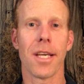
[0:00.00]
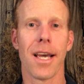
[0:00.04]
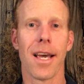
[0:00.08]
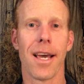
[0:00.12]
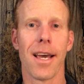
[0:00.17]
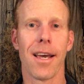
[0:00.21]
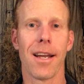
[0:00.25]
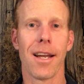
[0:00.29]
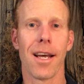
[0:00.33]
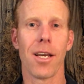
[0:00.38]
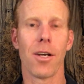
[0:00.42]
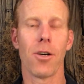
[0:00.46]

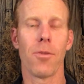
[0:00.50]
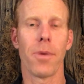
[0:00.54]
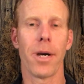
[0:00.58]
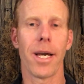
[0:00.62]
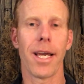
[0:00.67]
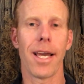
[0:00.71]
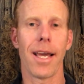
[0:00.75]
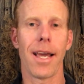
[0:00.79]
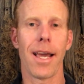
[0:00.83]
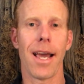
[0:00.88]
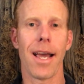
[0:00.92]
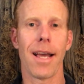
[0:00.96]
and I hope
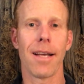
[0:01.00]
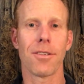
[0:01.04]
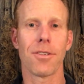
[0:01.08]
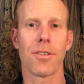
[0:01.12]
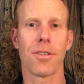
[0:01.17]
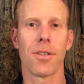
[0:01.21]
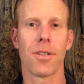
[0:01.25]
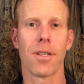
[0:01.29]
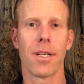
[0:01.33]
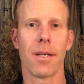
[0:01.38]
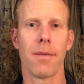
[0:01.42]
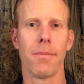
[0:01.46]
I
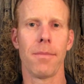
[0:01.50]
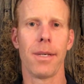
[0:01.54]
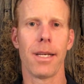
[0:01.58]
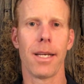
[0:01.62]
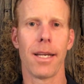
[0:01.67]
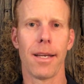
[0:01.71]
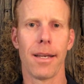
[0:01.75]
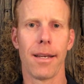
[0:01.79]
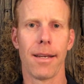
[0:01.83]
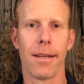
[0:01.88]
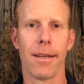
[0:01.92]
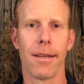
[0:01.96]
answered them
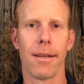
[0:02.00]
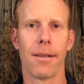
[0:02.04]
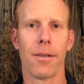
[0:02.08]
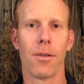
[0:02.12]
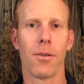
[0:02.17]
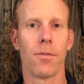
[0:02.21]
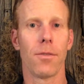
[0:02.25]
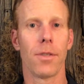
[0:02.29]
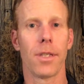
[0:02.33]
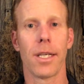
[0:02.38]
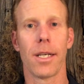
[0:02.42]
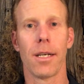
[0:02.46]
and
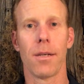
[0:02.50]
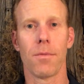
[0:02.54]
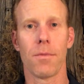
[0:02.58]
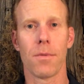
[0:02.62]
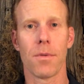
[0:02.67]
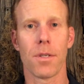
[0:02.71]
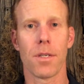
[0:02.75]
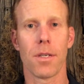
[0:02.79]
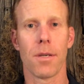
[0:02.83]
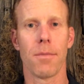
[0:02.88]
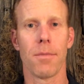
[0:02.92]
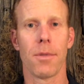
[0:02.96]
hopefully helps
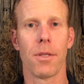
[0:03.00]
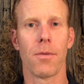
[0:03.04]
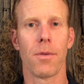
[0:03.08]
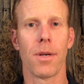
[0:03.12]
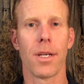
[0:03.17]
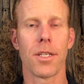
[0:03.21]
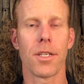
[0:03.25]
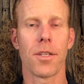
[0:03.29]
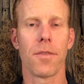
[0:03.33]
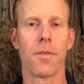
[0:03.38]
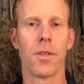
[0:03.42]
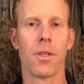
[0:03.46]
some of the
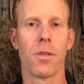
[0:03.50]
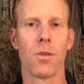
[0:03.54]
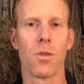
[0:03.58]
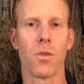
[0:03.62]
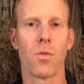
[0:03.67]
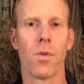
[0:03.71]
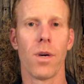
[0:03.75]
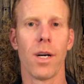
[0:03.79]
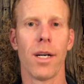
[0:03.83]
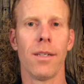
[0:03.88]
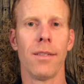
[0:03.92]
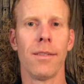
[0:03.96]
rest of you as
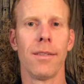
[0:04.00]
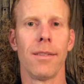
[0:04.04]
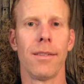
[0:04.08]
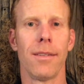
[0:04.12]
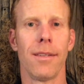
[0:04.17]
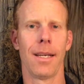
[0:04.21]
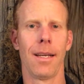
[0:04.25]
well.